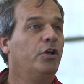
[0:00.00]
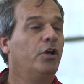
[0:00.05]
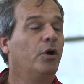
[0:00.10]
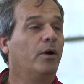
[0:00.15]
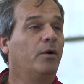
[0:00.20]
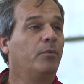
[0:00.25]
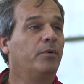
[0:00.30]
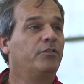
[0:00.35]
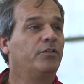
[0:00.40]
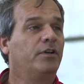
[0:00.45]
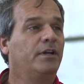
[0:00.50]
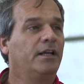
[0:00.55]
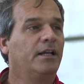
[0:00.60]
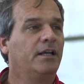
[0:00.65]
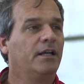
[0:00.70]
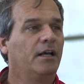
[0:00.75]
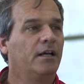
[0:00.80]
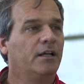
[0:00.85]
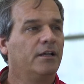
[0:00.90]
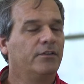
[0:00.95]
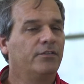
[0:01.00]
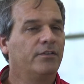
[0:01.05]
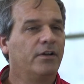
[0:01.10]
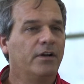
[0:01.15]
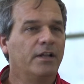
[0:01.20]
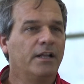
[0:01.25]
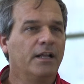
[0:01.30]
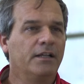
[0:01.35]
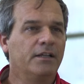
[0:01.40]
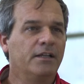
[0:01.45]
No, I originally uh,
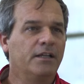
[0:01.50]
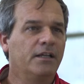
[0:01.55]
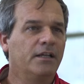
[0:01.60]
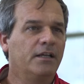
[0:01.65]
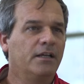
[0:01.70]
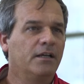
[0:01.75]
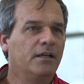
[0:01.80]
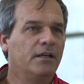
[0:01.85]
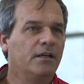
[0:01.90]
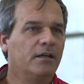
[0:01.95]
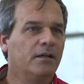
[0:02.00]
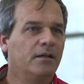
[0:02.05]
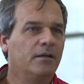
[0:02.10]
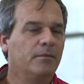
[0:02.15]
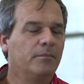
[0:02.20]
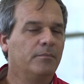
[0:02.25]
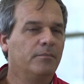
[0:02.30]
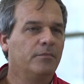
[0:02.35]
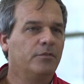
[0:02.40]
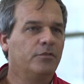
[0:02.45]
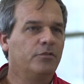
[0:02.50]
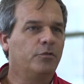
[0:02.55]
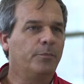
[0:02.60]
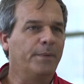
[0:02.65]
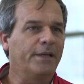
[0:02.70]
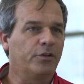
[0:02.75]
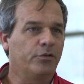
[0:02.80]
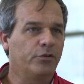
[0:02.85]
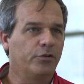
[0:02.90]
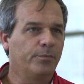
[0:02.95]
started at the uh,
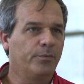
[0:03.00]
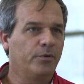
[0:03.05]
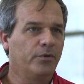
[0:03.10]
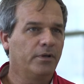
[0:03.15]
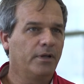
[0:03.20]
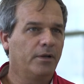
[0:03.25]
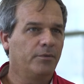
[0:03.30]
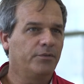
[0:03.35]
Jamaica Tourist Board.